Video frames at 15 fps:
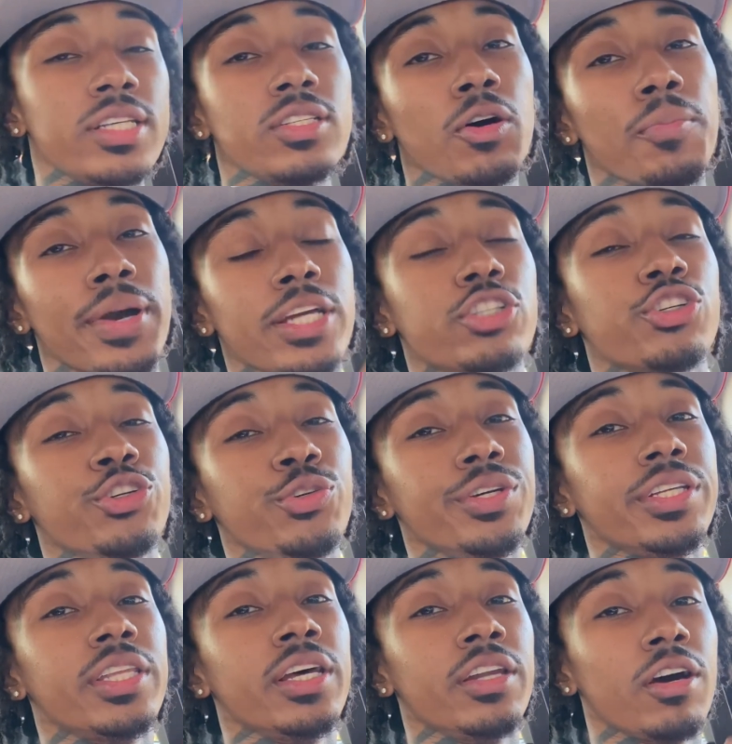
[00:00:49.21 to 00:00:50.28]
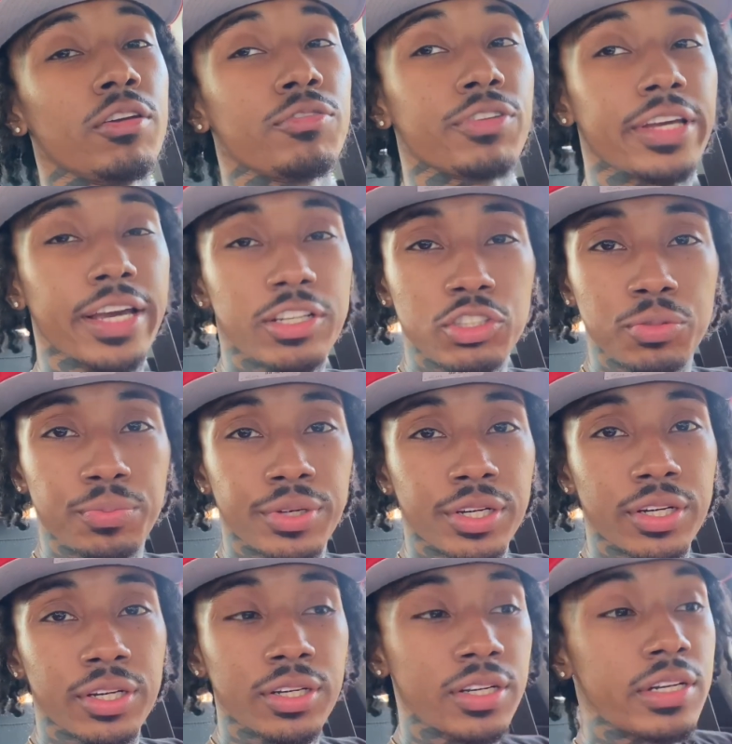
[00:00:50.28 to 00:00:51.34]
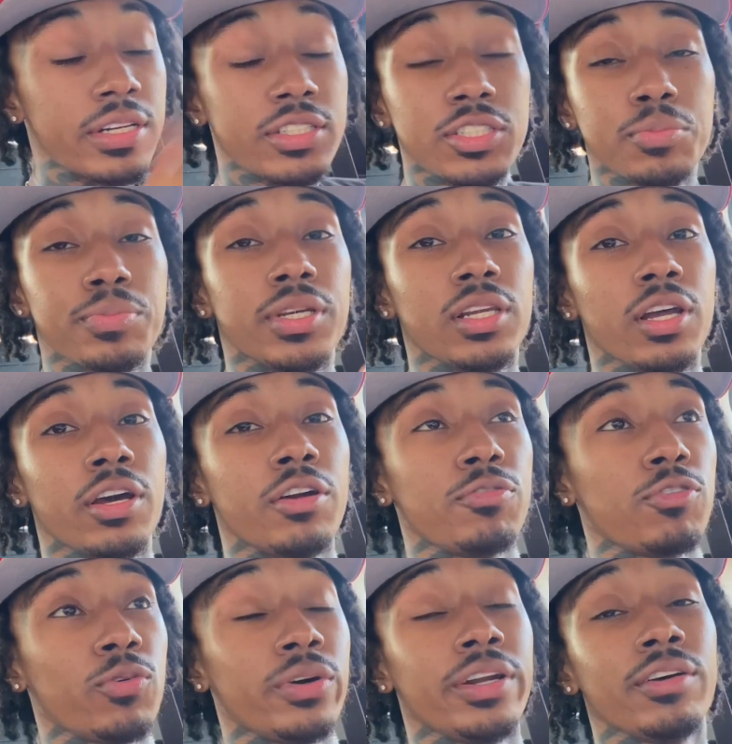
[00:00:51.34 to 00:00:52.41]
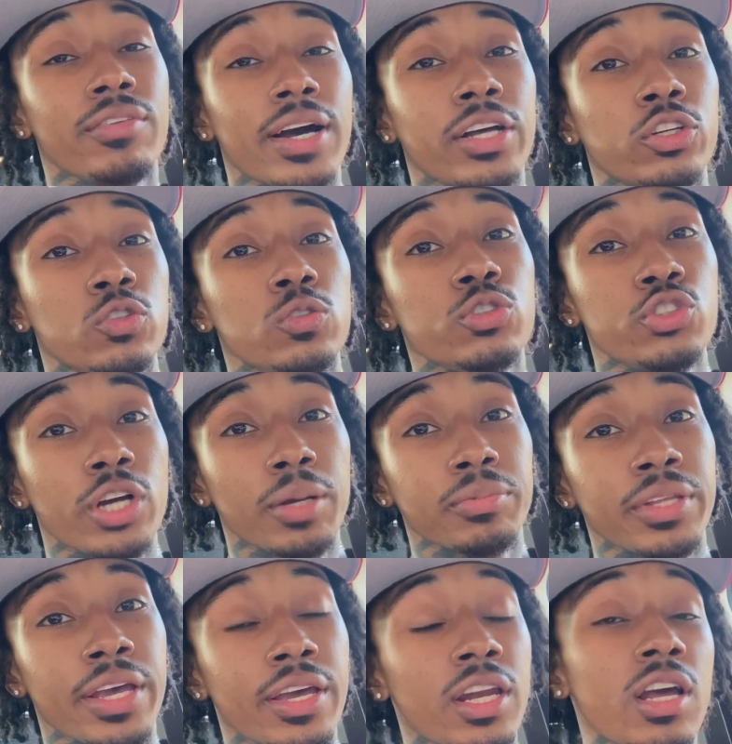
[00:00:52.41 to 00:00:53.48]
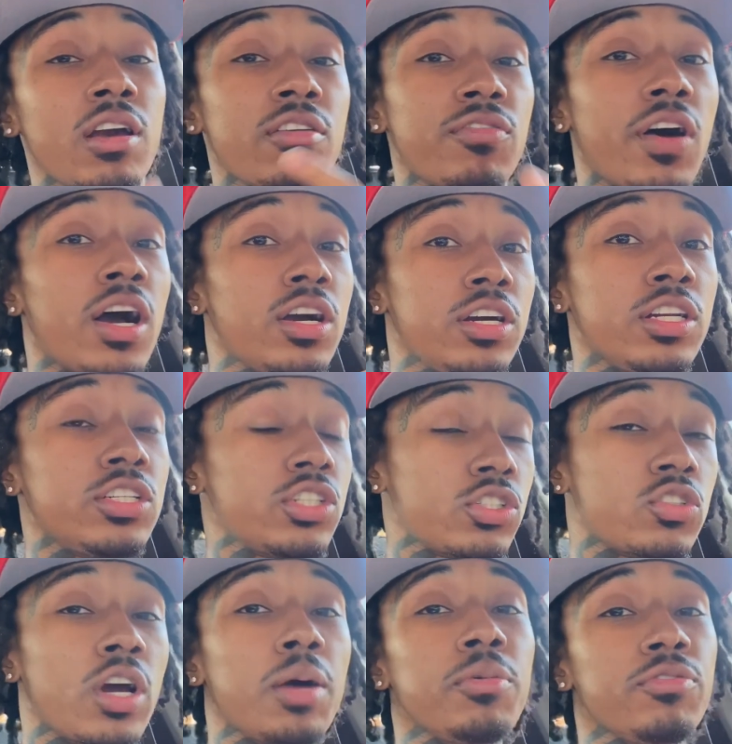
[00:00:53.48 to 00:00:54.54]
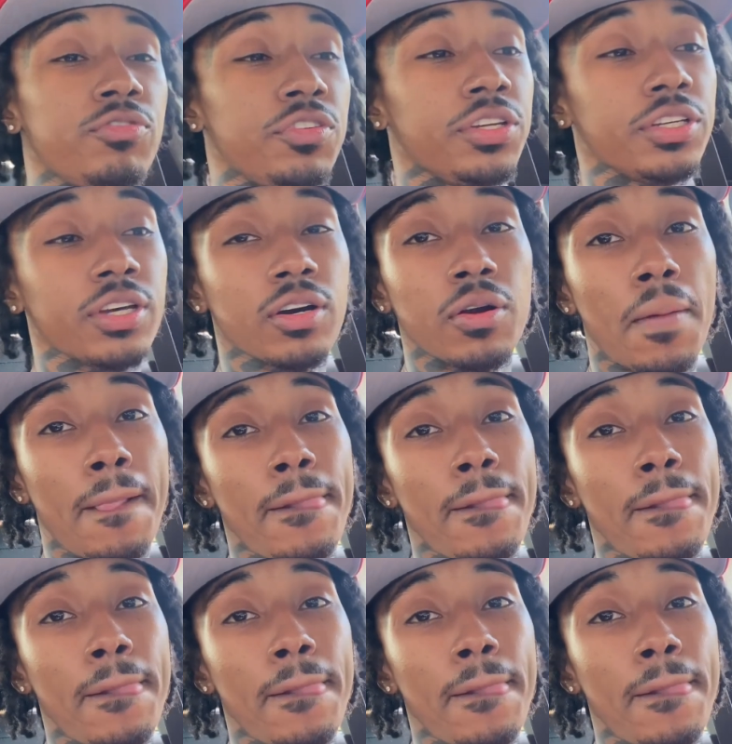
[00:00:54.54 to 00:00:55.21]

So make sure you hit that notification bell to be alerted for whenever I do drop that 500 subscriber video.